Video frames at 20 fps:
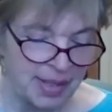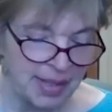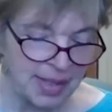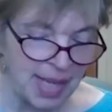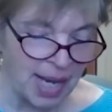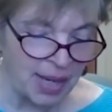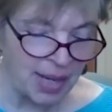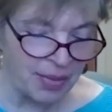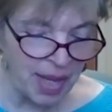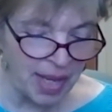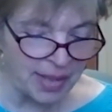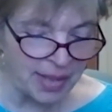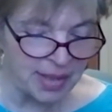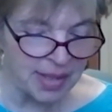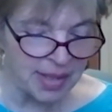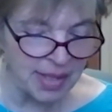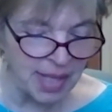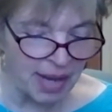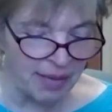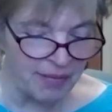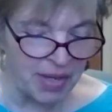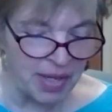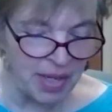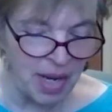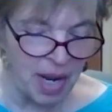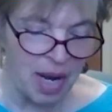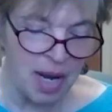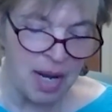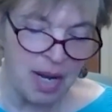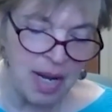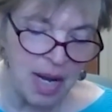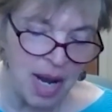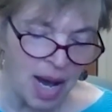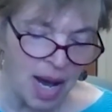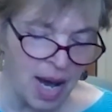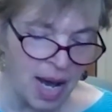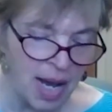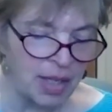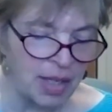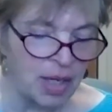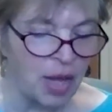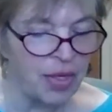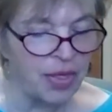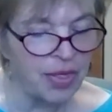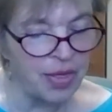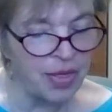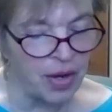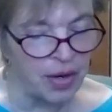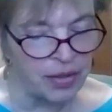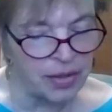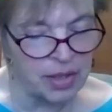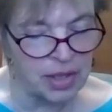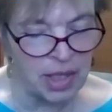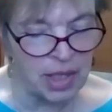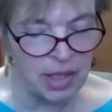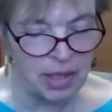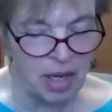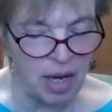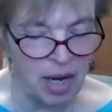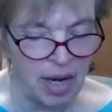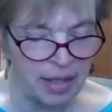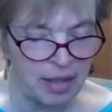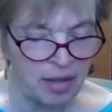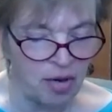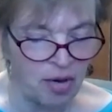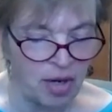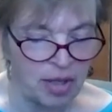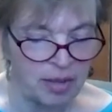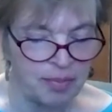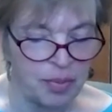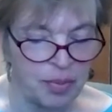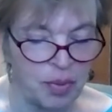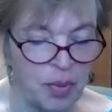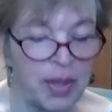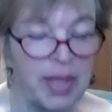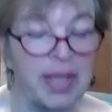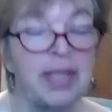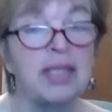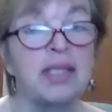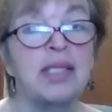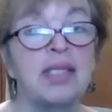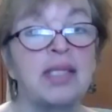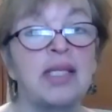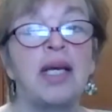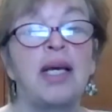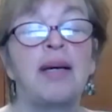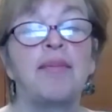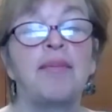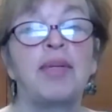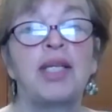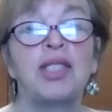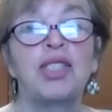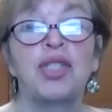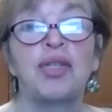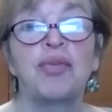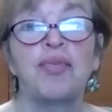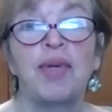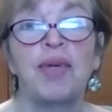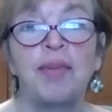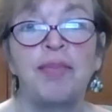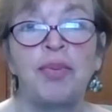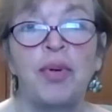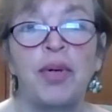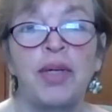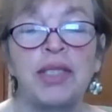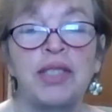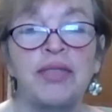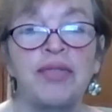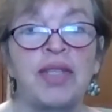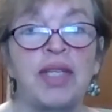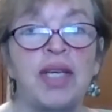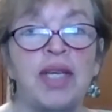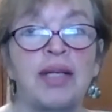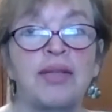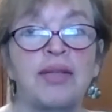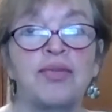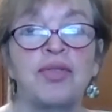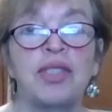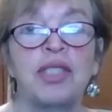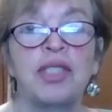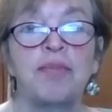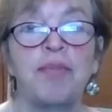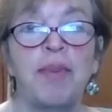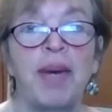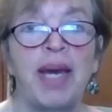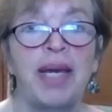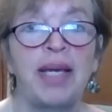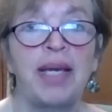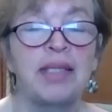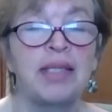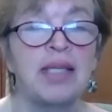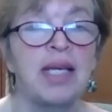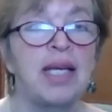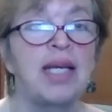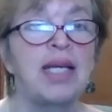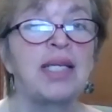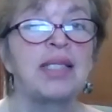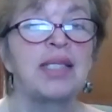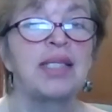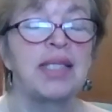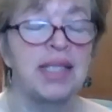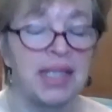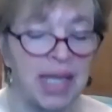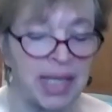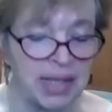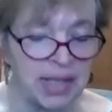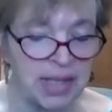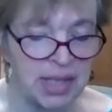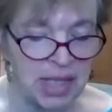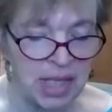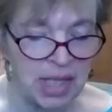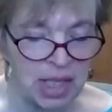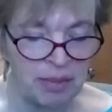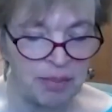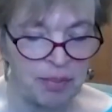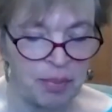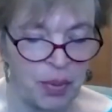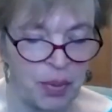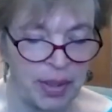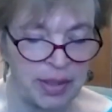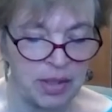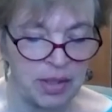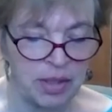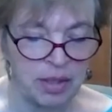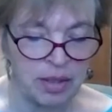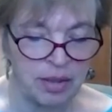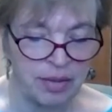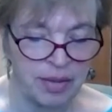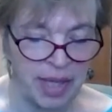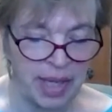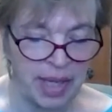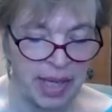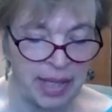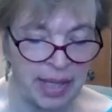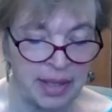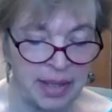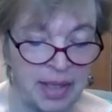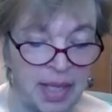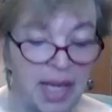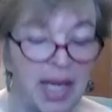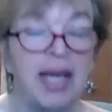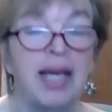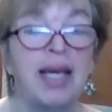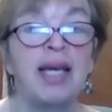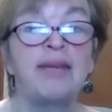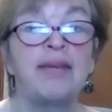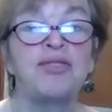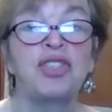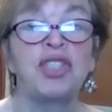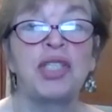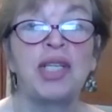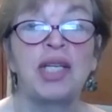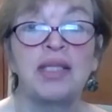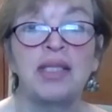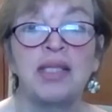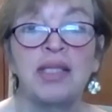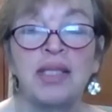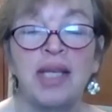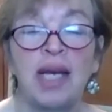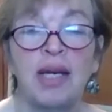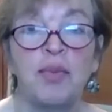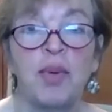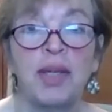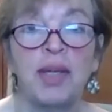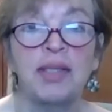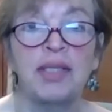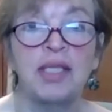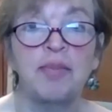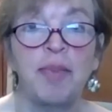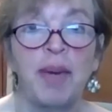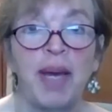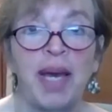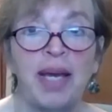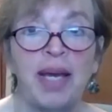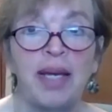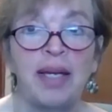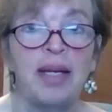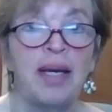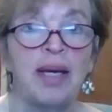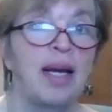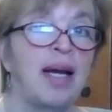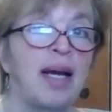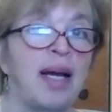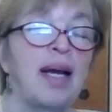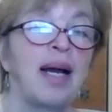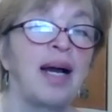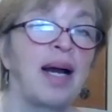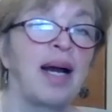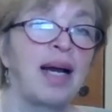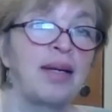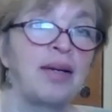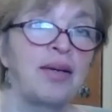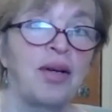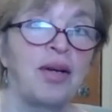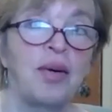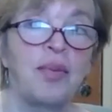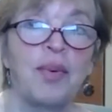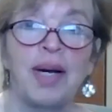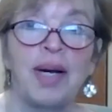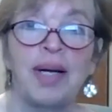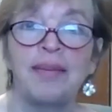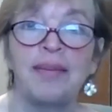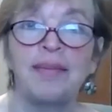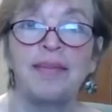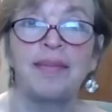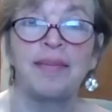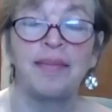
South has seven, nine, 13 high card points, plus three points for the extra spades, 16 points in her hand, if she doesn't say one spade, I don't know what.